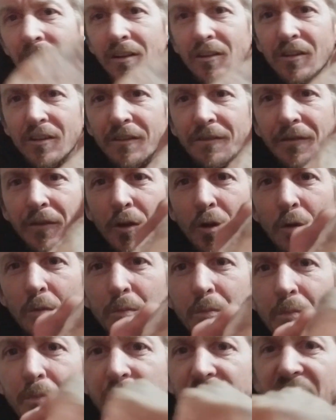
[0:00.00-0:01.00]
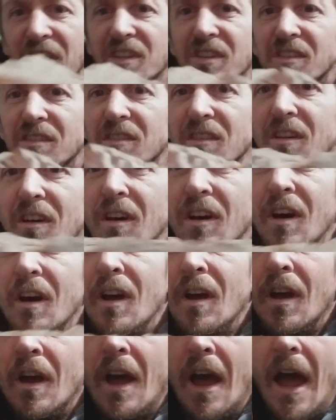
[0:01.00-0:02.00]
There's a few pieces of
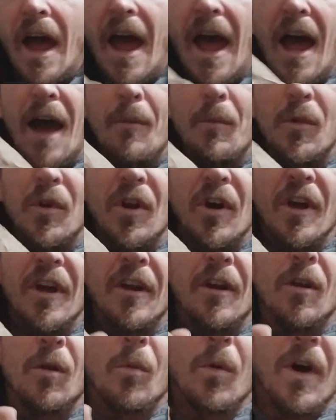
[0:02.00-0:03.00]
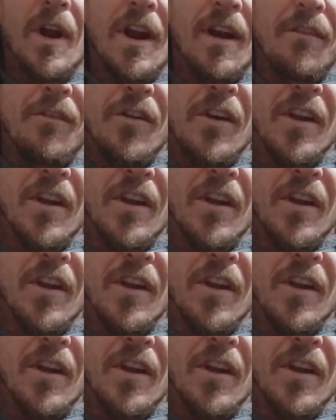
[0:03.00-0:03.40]
ammonite or whatever